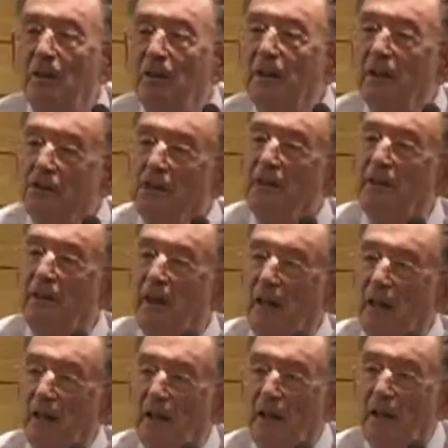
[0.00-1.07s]
on the agenda,
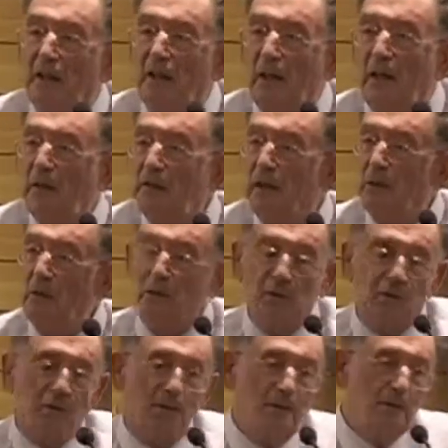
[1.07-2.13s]

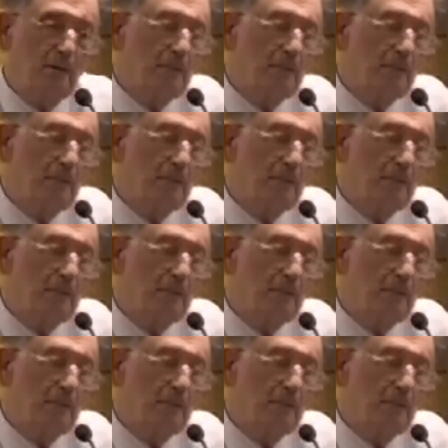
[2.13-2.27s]
Andalus,